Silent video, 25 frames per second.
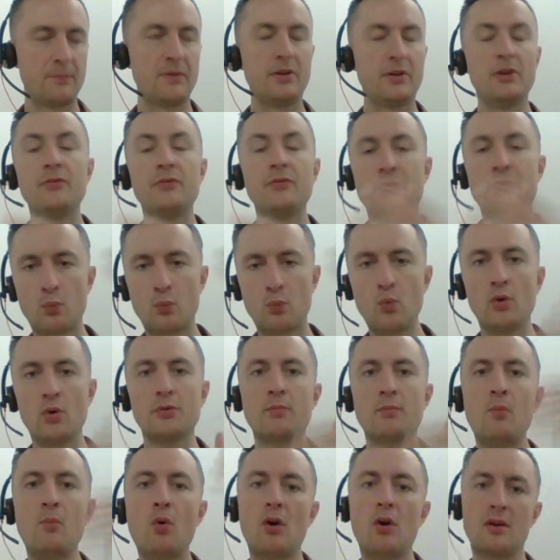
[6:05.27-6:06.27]
if you
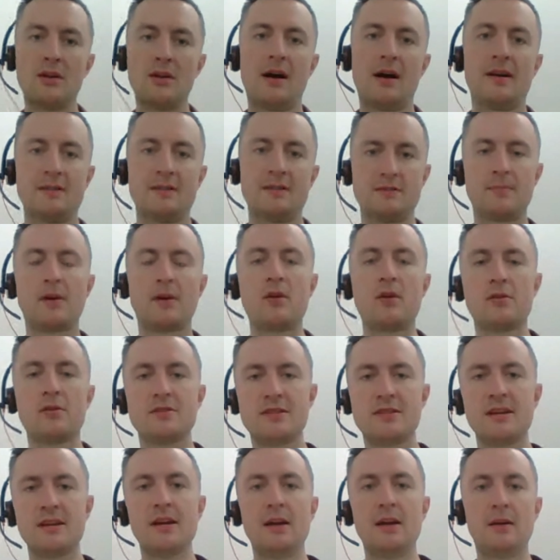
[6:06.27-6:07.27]
want more clients,
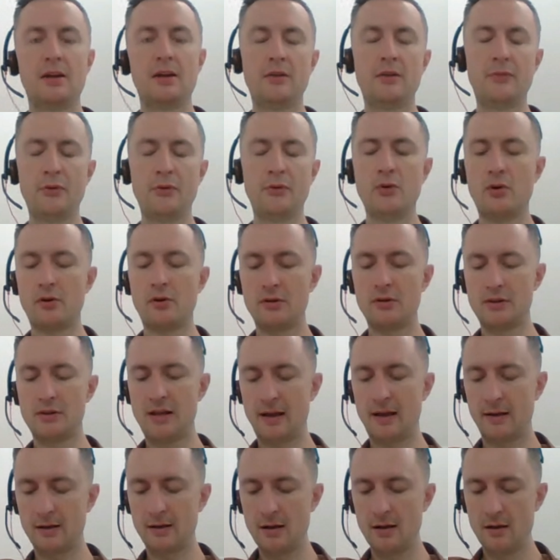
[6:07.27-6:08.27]
because if you are
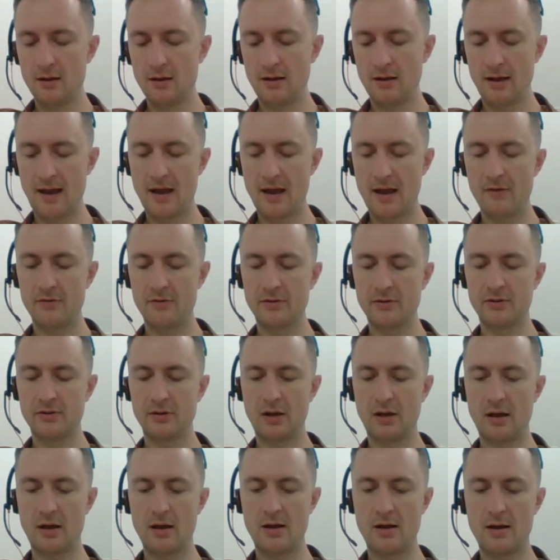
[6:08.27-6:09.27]
like having
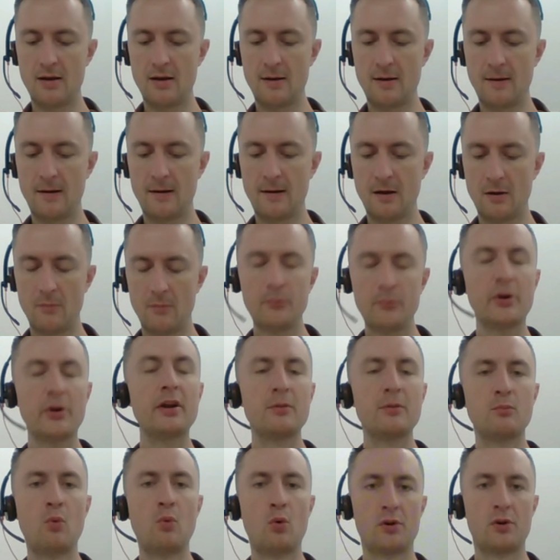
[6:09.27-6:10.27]
brick
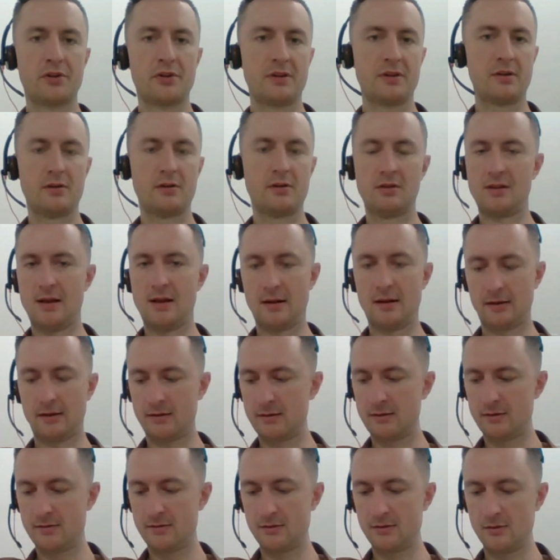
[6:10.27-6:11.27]
and mortar, like
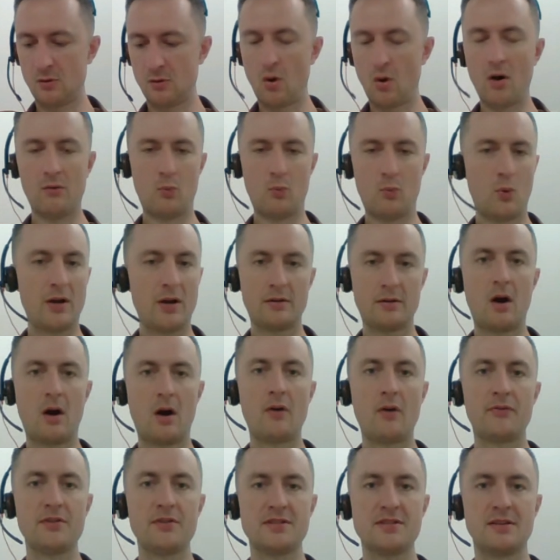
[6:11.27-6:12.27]
one
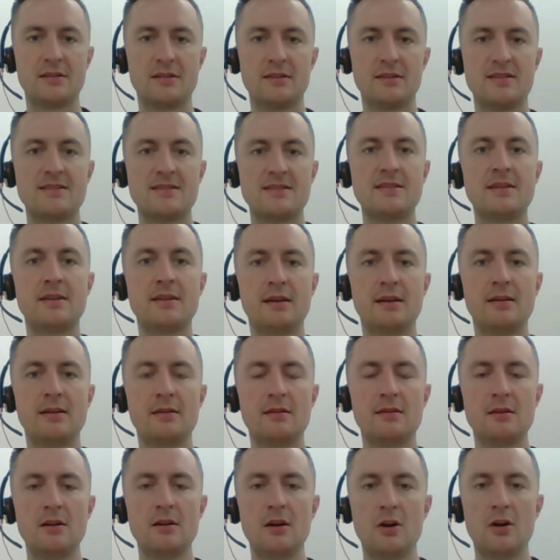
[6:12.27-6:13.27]
office in the
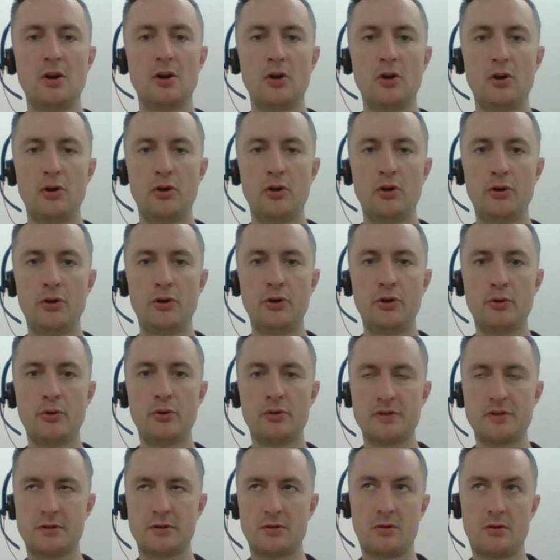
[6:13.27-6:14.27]
city,
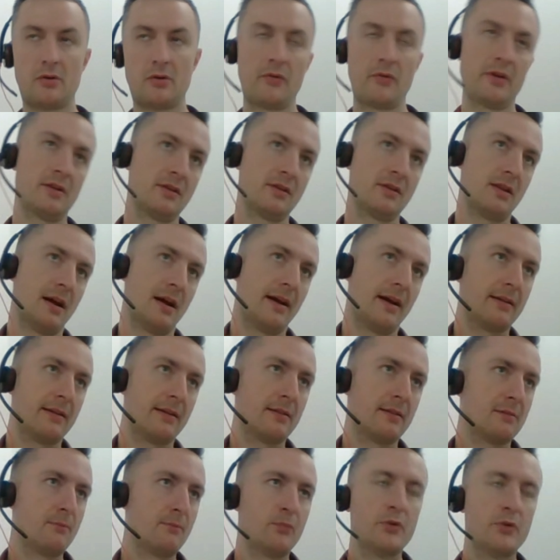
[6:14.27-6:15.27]
you're serving like
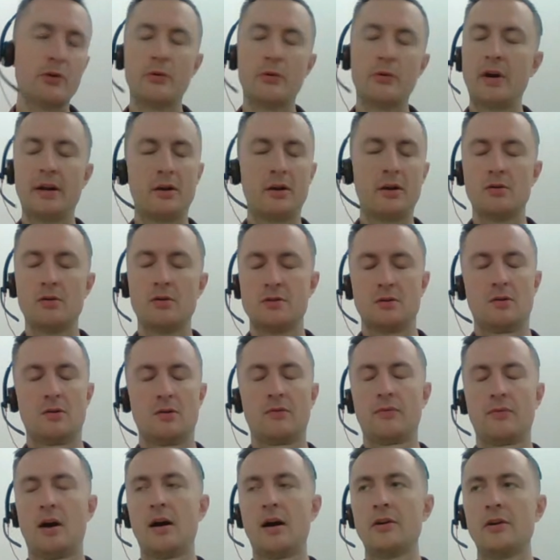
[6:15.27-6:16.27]
the radius of,
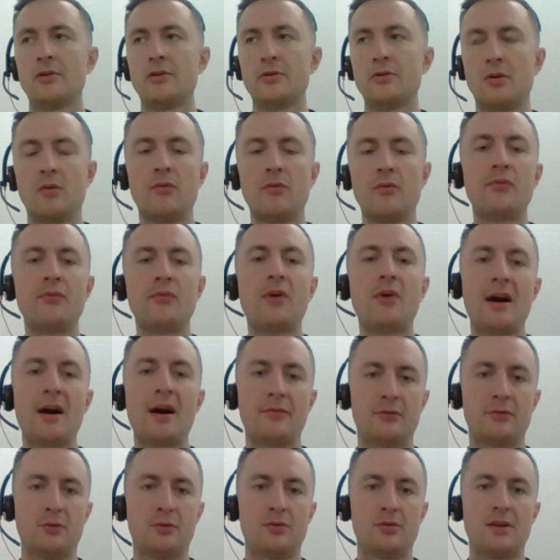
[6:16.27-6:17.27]
I don't know, 5
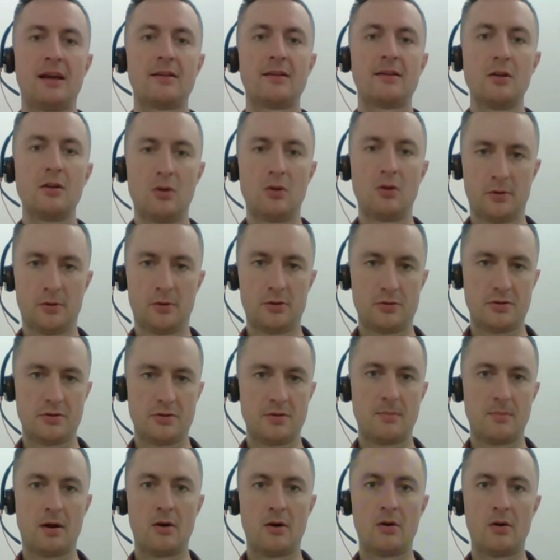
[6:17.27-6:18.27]
to 10 kilometers
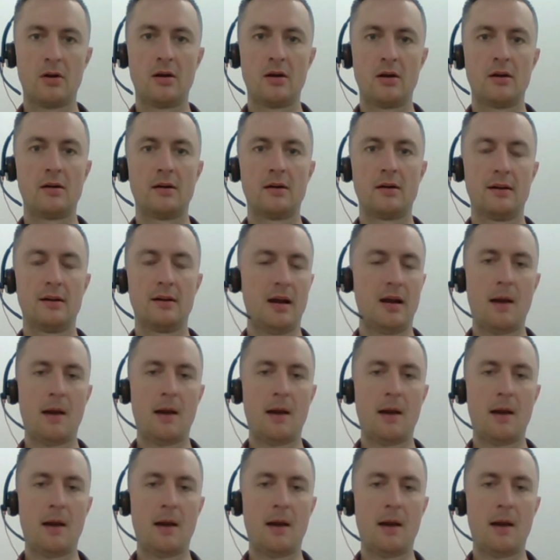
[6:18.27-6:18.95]
about